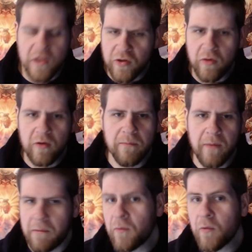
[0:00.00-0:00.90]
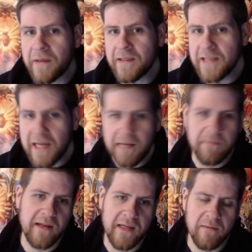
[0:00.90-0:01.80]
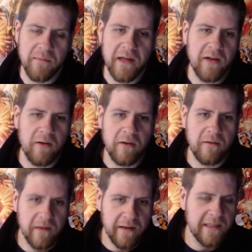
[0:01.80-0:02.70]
controller probably won't be dead by then, but you'll